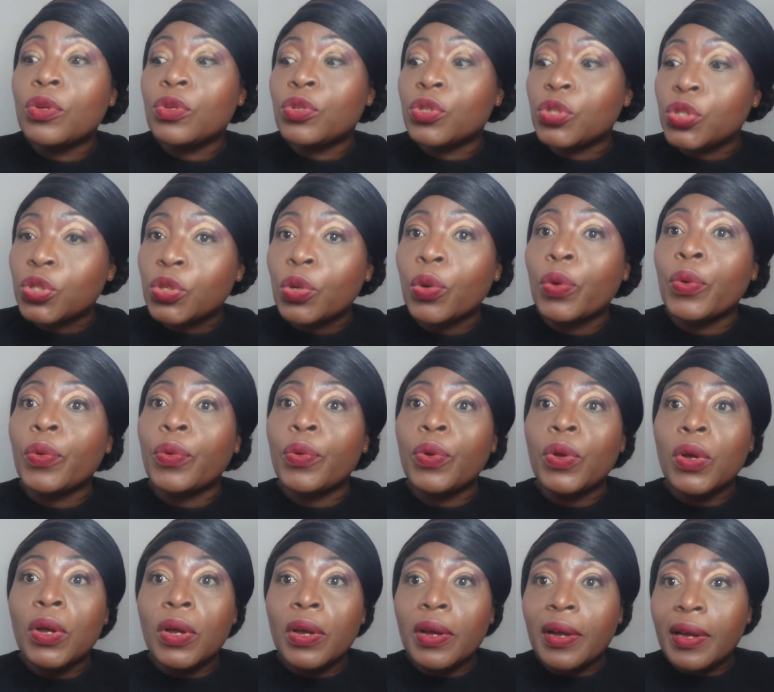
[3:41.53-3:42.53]
So
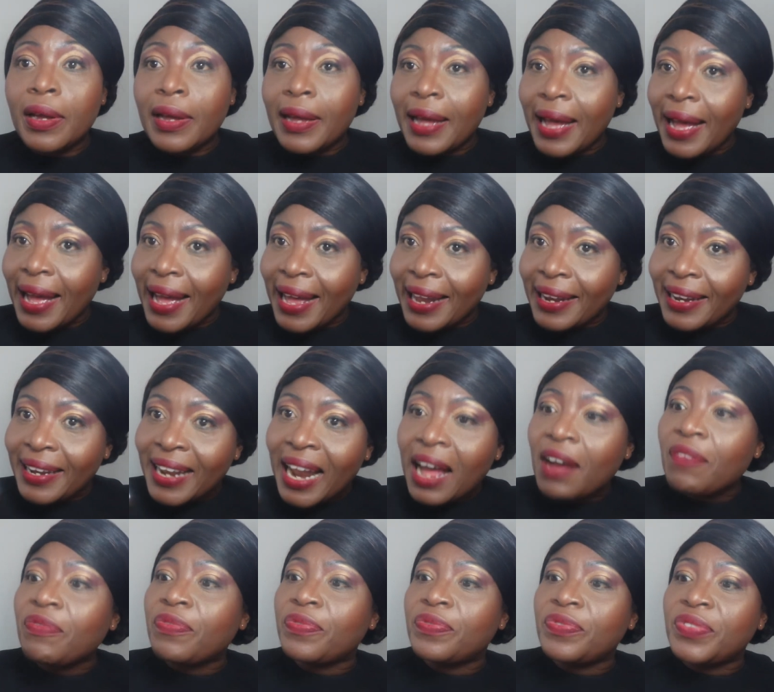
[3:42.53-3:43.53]
I
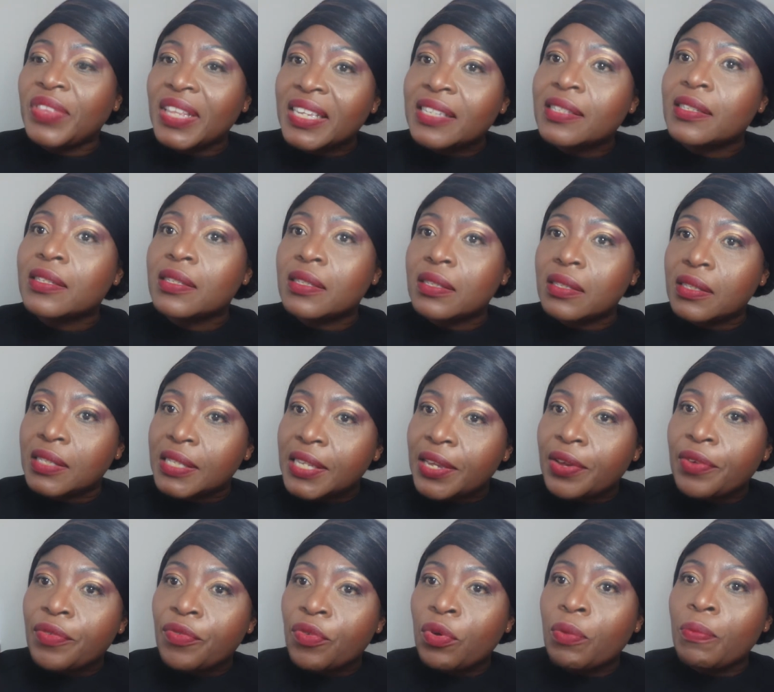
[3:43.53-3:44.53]
love this
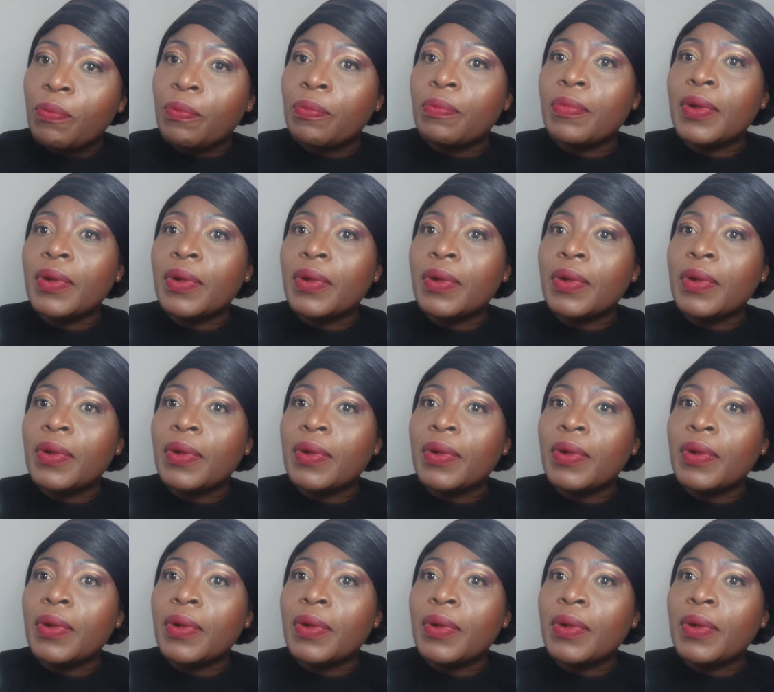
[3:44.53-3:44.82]
serum